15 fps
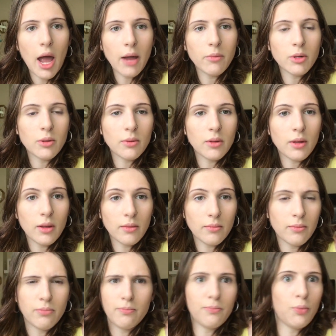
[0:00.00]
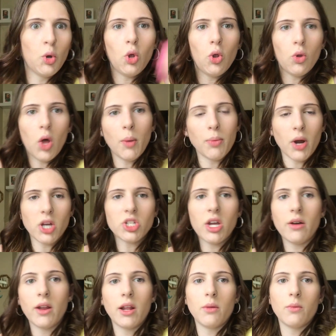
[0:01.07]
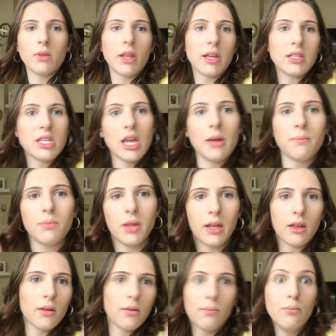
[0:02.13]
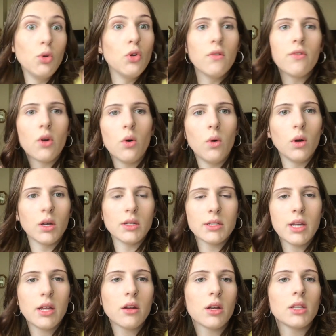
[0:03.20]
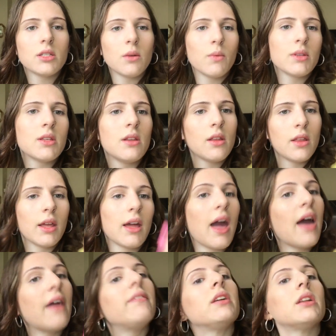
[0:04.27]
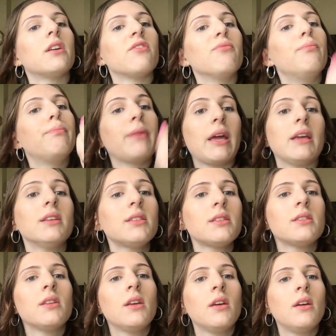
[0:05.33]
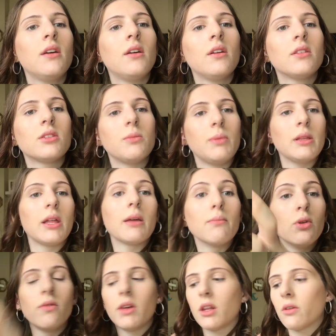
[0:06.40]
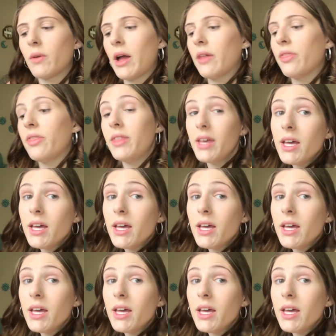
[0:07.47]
I would pull a brush out and it would like tip, like move the whole container because it wasn't like a heavy enough base to be like moving it around.